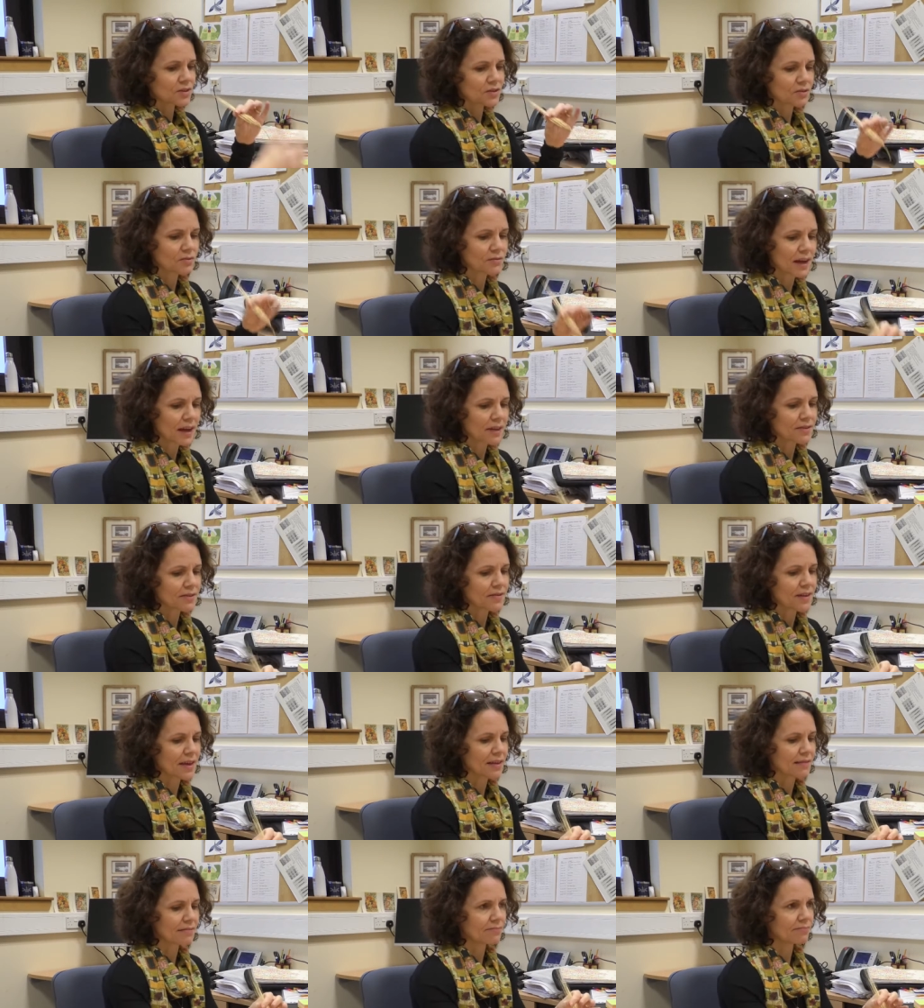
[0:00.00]
So rather
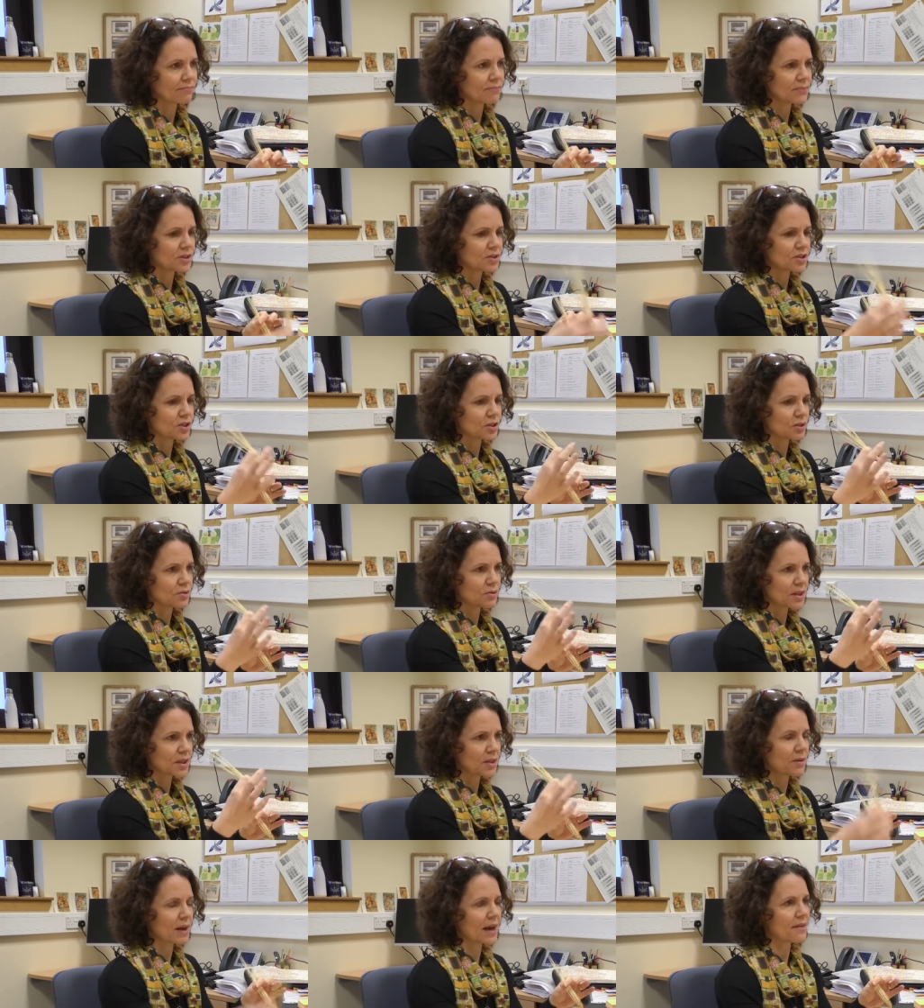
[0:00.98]
than the 2
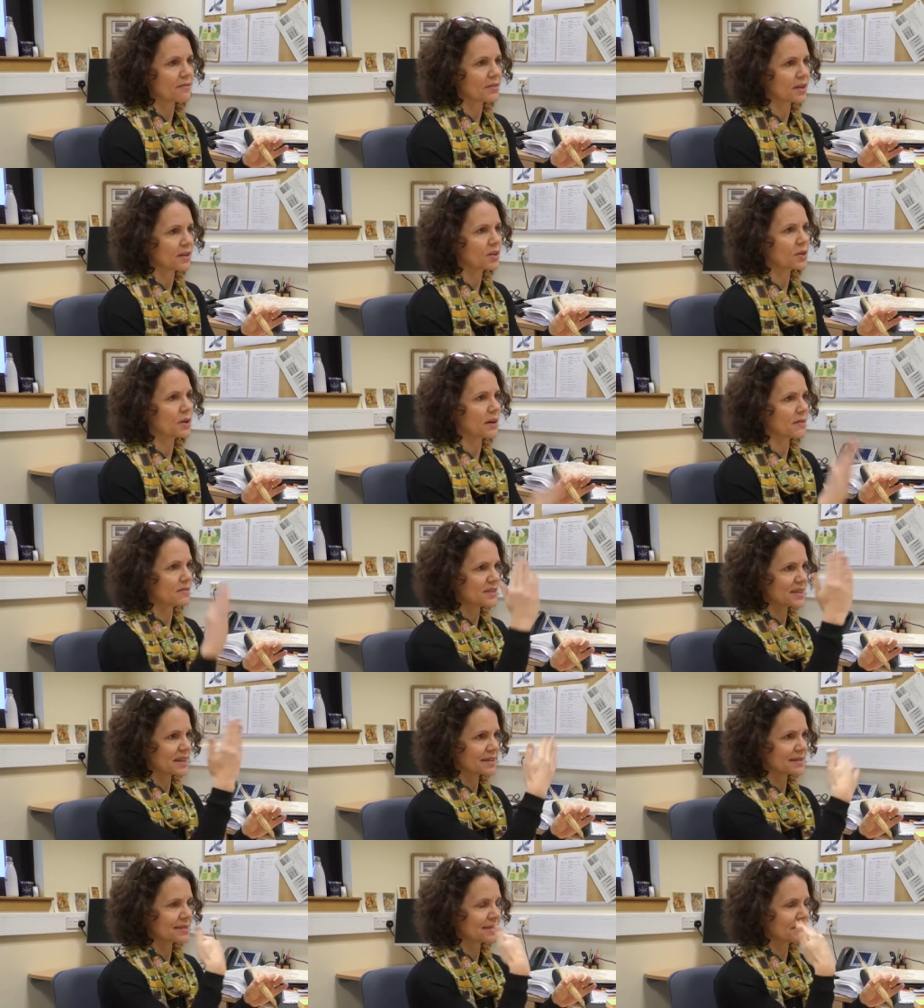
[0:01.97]
that you have here, you have
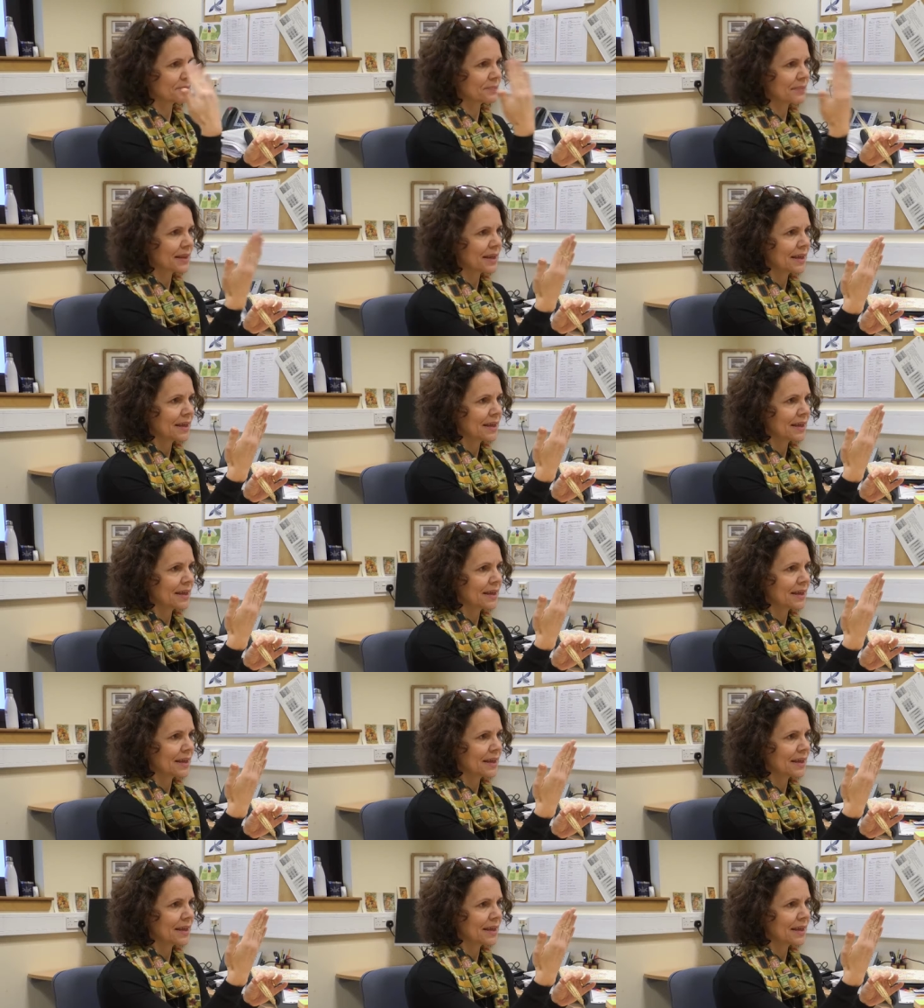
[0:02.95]
6.